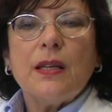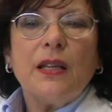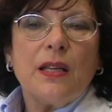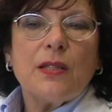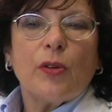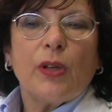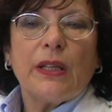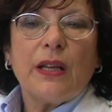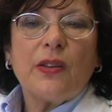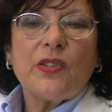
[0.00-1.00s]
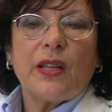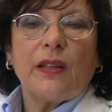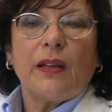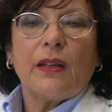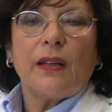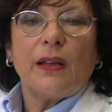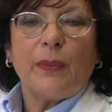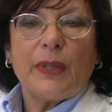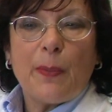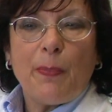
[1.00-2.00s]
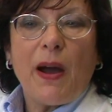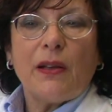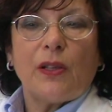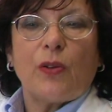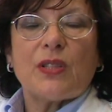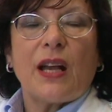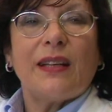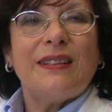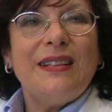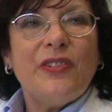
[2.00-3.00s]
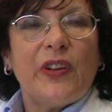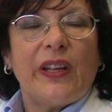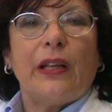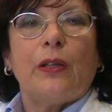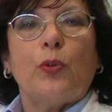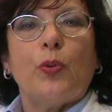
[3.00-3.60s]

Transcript: The reason is that the particles adhering